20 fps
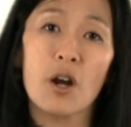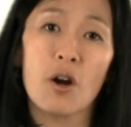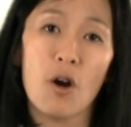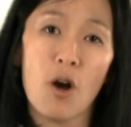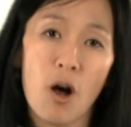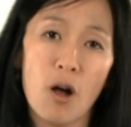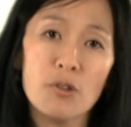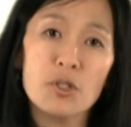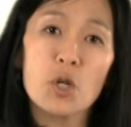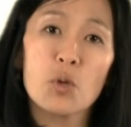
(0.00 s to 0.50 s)
are
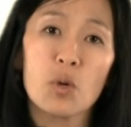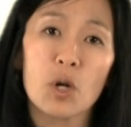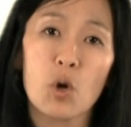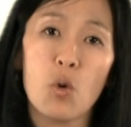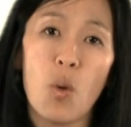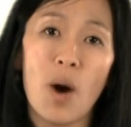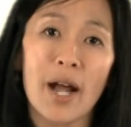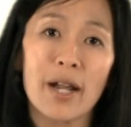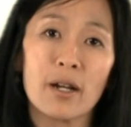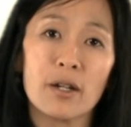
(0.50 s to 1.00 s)
also
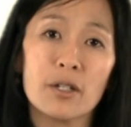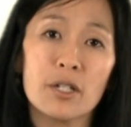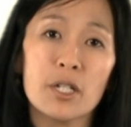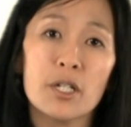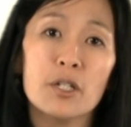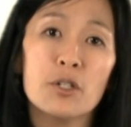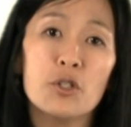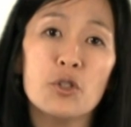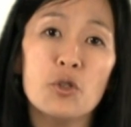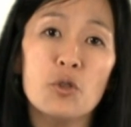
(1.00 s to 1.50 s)
required
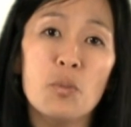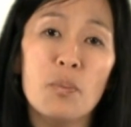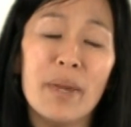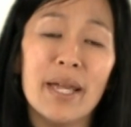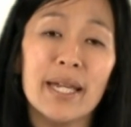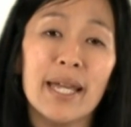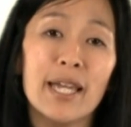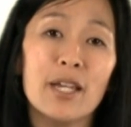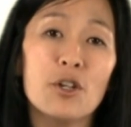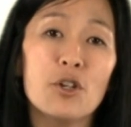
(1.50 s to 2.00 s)
to
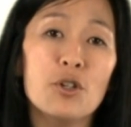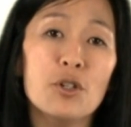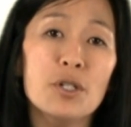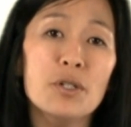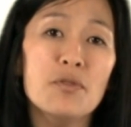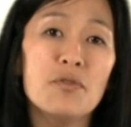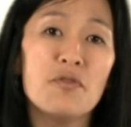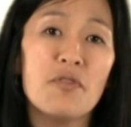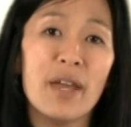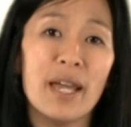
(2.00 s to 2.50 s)
make a
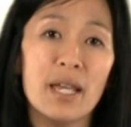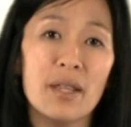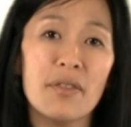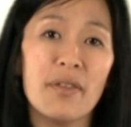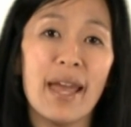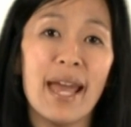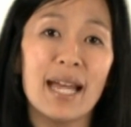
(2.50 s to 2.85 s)
good faith